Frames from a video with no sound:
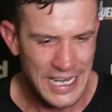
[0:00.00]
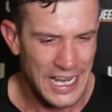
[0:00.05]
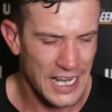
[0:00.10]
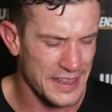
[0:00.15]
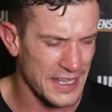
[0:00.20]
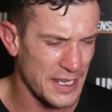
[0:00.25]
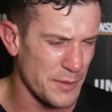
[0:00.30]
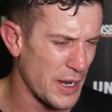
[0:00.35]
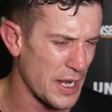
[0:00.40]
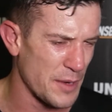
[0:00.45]
I
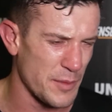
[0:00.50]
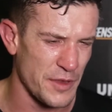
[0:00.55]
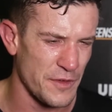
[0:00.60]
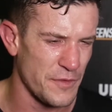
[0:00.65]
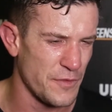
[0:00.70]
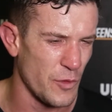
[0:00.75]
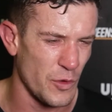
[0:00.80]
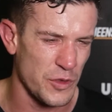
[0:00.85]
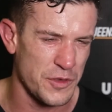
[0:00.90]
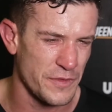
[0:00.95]
think it might have been the
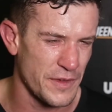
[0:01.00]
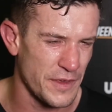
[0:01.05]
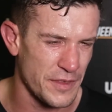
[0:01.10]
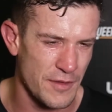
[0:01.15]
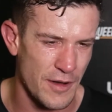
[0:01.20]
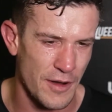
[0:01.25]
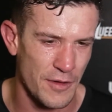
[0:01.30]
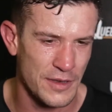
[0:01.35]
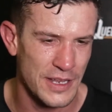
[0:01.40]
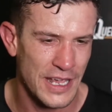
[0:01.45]
4th or 5th
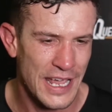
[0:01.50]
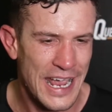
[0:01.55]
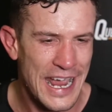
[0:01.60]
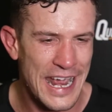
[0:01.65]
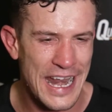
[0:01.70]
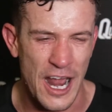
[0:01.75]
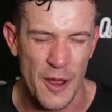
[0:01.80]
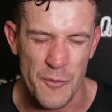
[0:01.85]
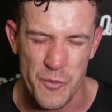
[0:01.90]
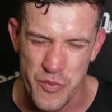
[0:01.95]
round,
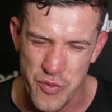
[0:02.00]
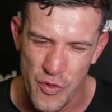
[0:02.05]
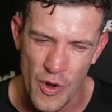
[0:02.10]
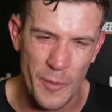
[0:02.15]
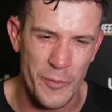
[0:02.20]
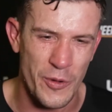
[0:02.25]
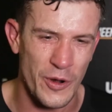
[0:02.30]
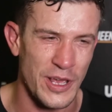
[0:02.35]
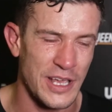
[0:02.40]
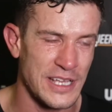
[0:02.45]
and I
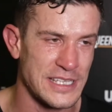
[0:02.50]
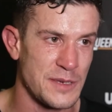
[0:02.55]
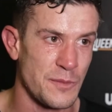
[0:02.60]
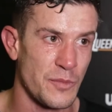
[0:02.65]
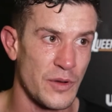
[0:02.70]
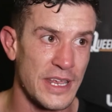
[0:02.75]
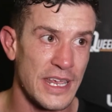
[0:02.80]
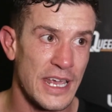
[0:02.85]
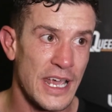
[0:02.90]
proper hurt him.